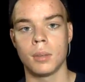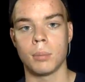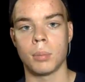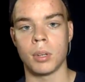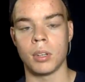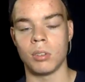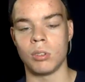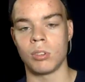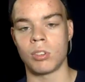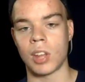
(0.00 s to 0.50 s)

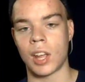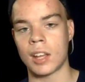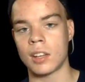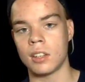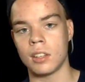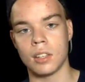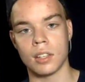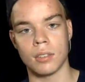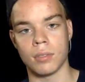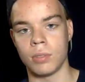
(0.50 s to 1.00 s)
But it was
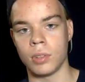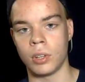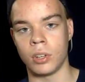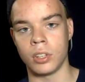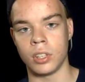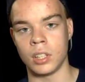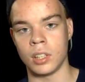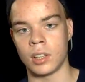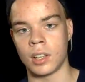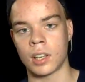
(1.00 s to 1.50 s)
editing
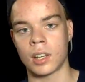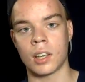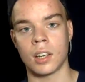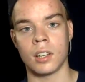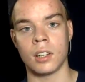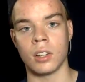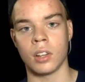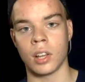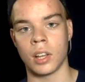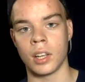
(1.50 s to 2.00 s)
Villainy that
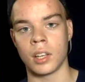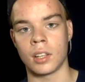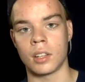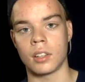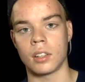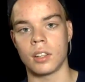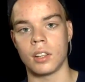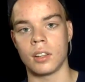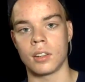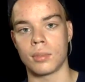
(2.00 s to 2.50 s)
kind of like
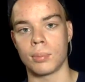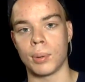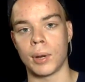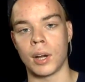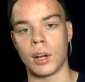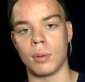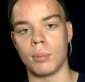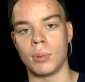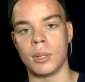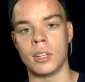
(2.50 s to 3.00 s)

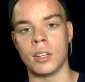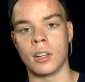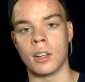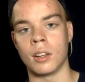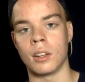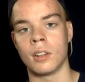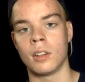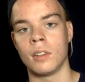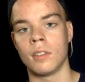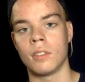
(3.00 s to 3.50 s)
inspired me to